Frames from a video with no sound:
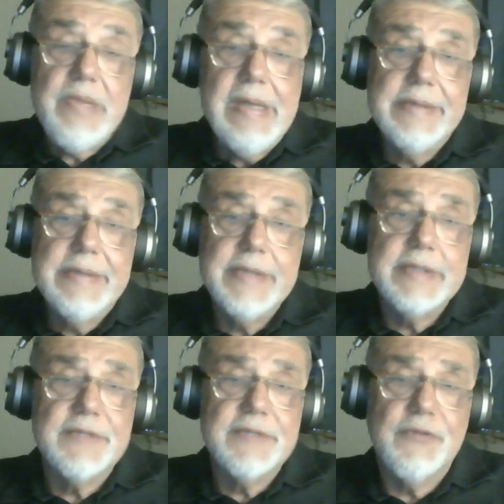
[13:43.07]
That's the
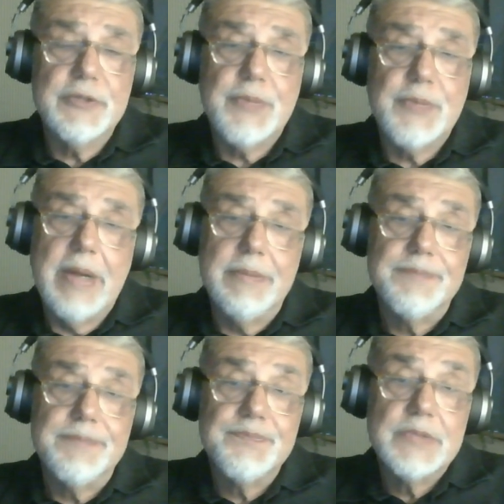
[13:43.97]
first problem.
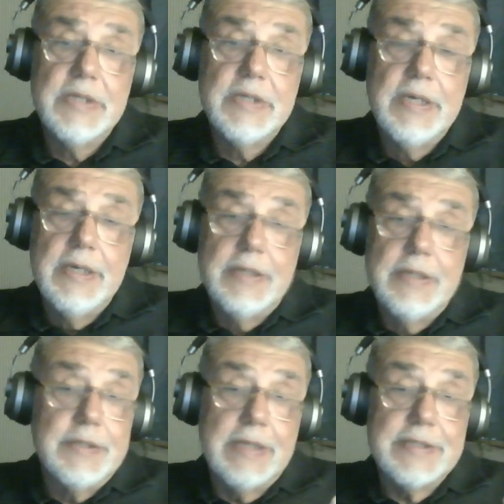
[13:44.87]

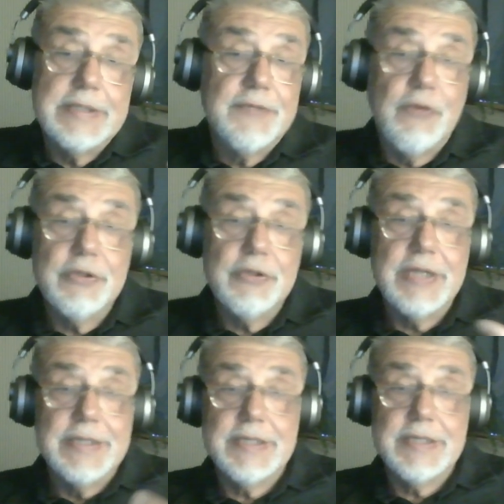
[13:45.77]
That's the first and
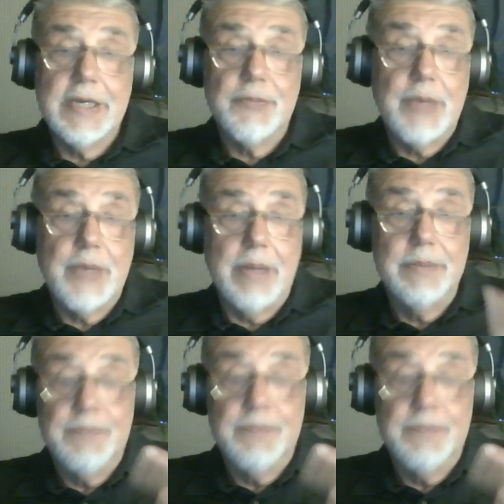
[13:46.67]
the second problem.